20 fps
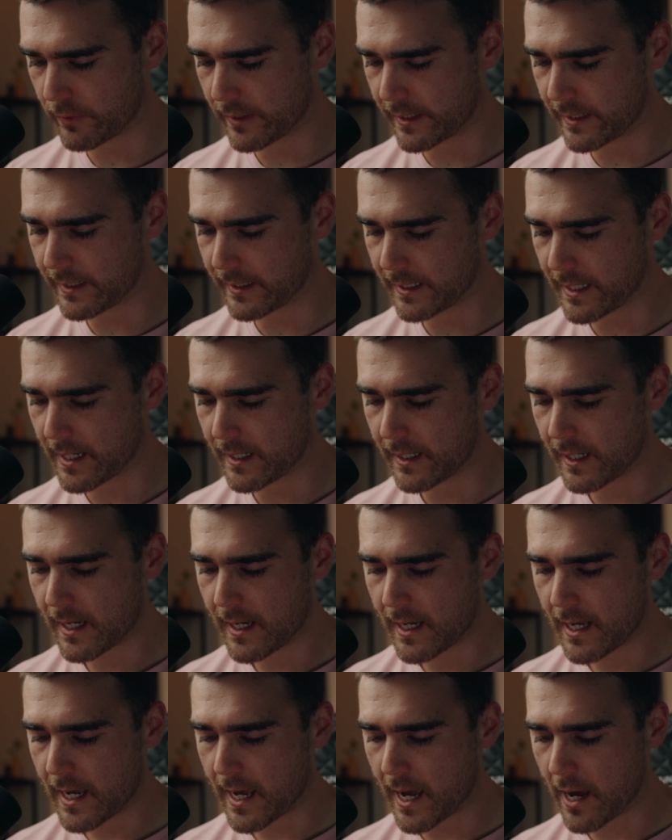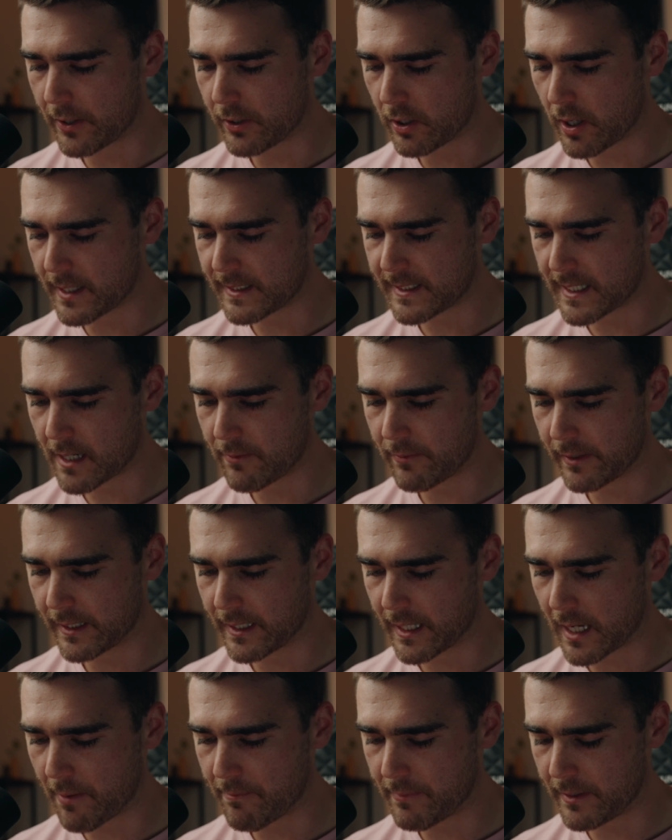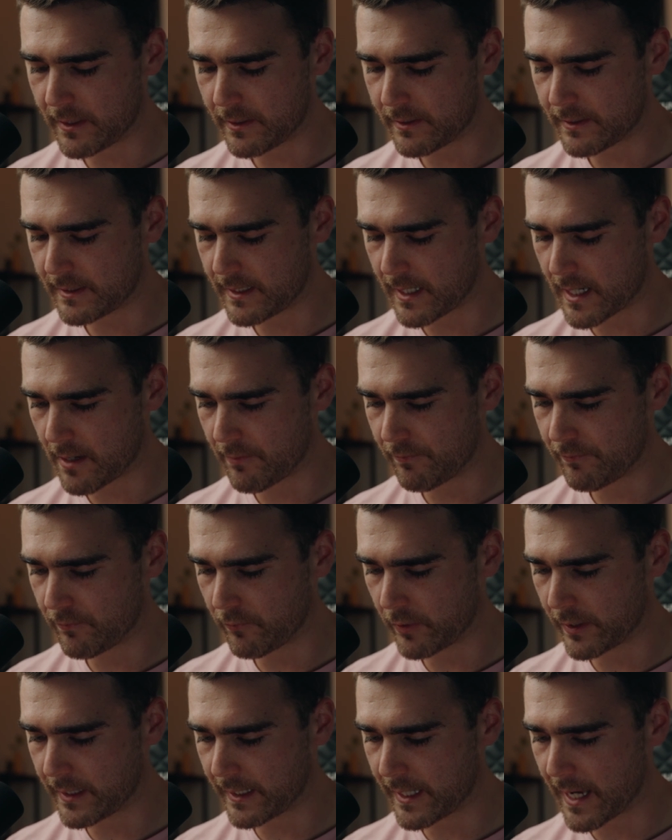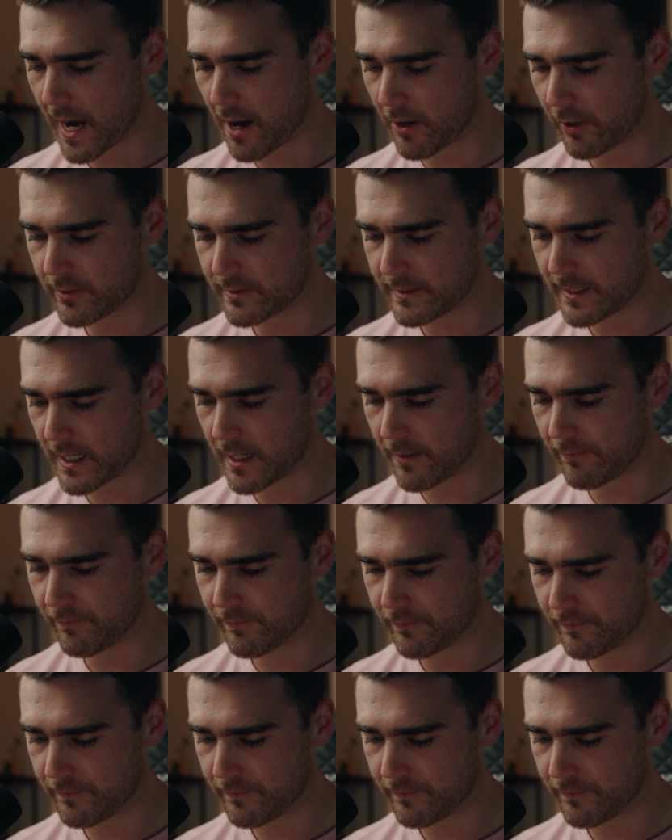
We're going to get our knight down. We're getting our minions down. We're going to get arrows down.